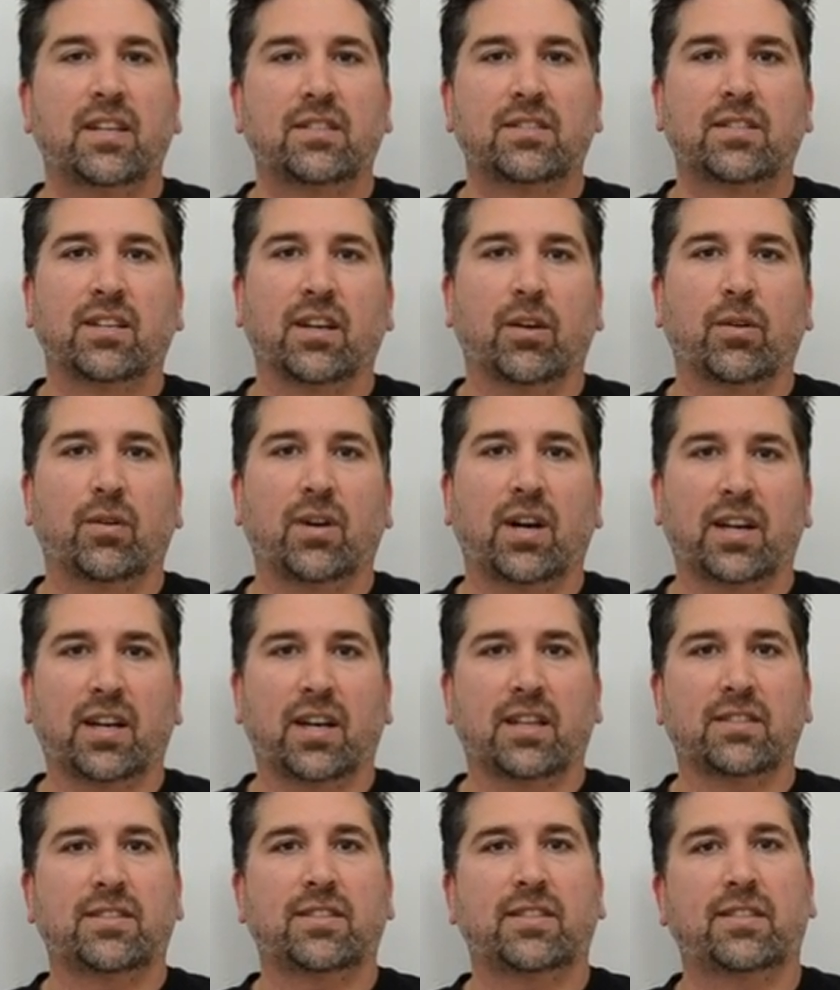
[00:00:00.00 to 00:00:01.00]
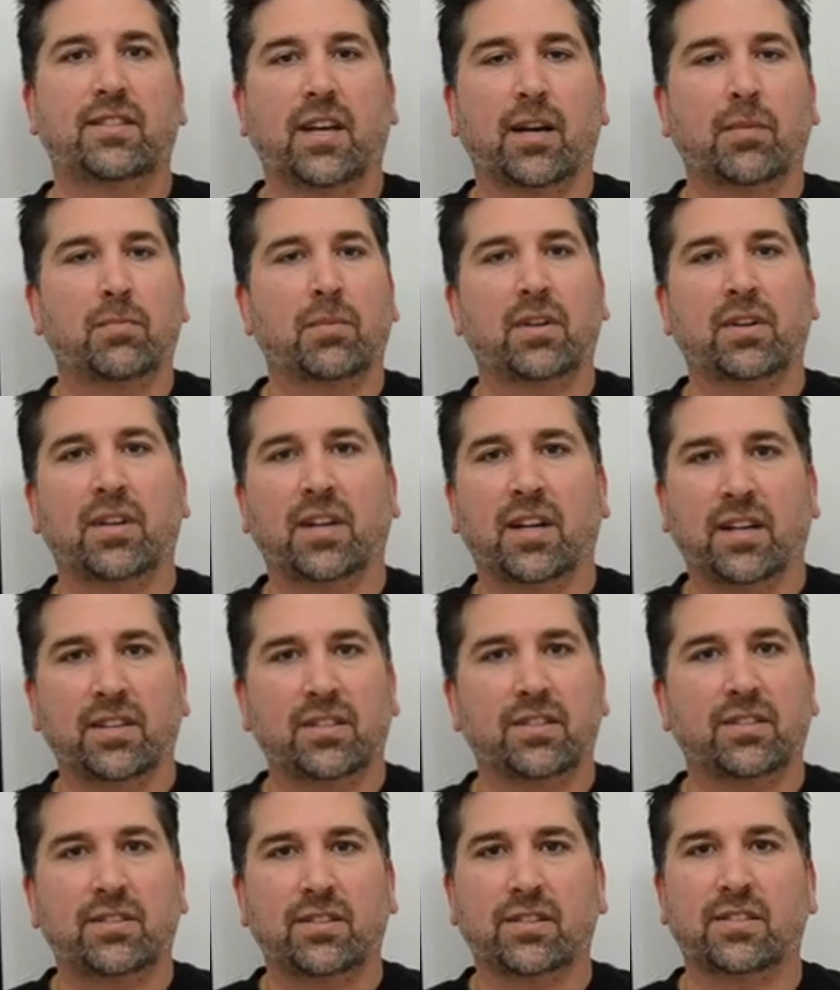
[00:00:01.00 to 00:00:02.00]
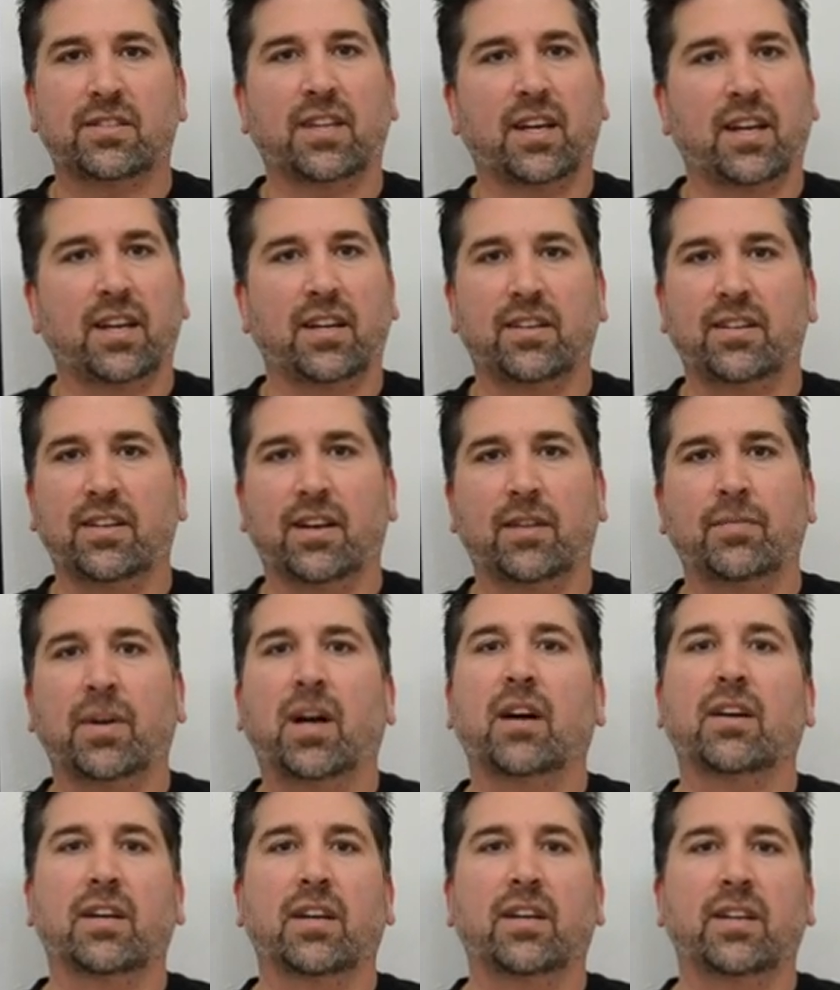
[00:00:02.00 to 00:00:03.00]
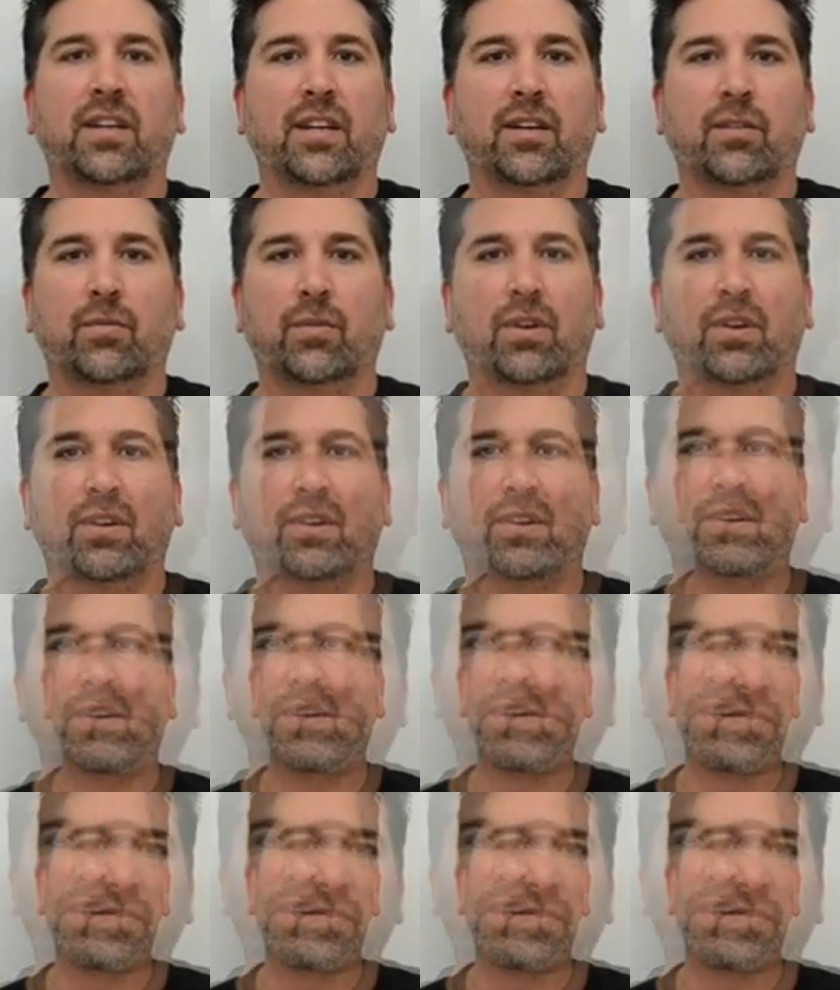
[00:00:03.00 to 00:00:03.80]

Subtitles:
So I got stubborn, and I just decided I'm not going to get one.